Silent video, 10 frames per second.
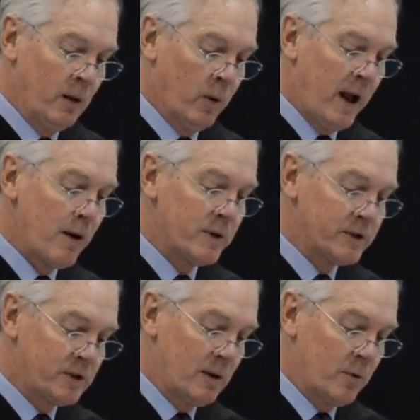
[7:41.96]
And what I
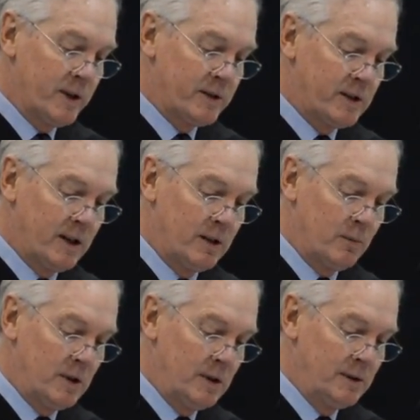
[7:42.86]
wish someone had said to
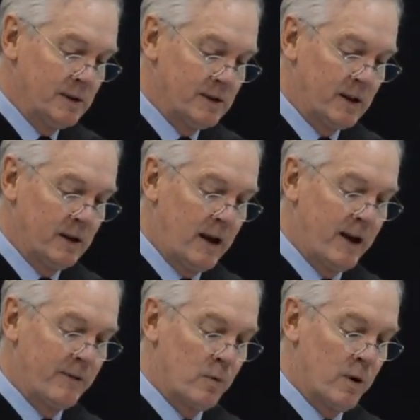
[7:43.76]
me is that
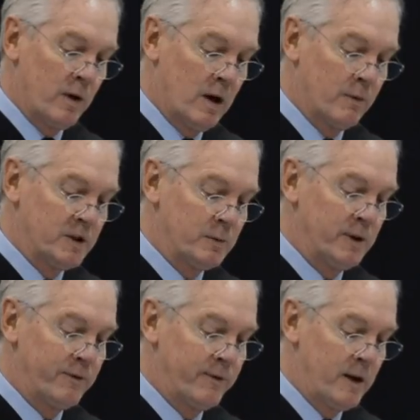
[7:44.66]
life won't always
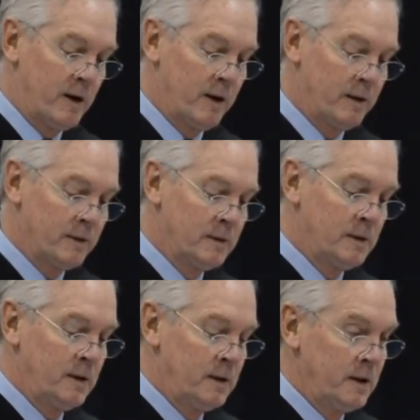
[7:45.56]
be fair,
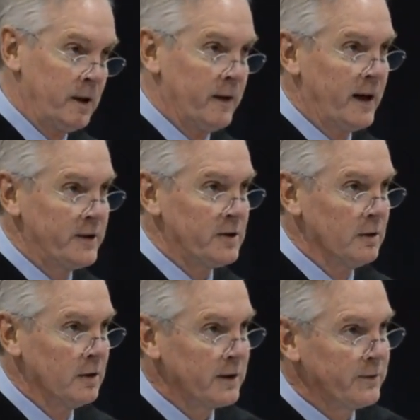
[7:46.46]
and that I
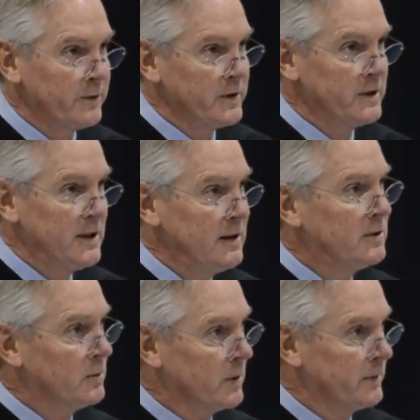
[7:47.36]
should look for the
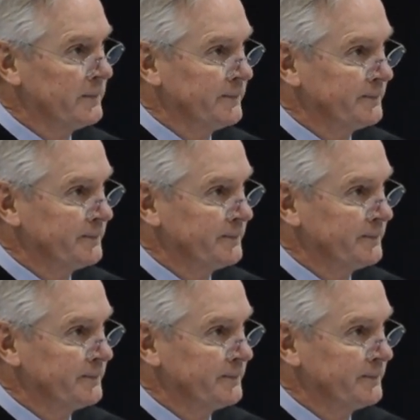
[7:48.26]
detour.